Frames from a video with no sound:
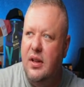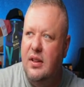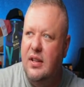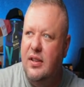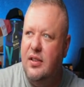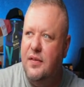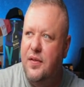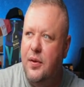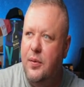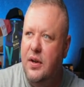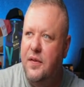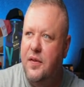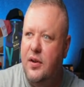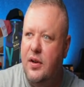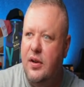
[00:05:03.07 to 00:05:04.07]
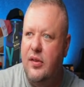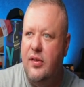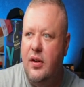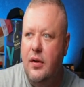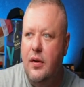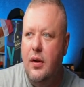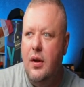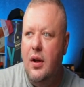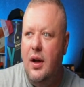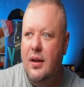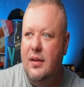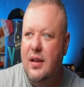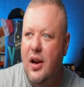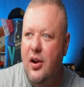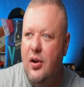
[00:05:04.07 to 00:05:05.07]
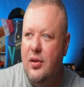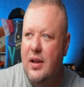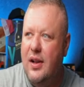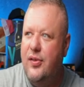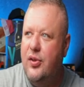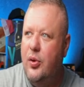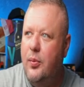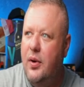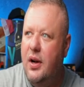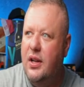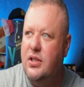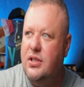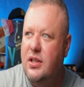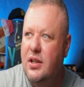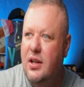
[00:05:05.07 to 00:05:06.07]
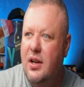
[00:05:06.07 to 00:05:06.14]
decent for reefers. Ontario, not so much.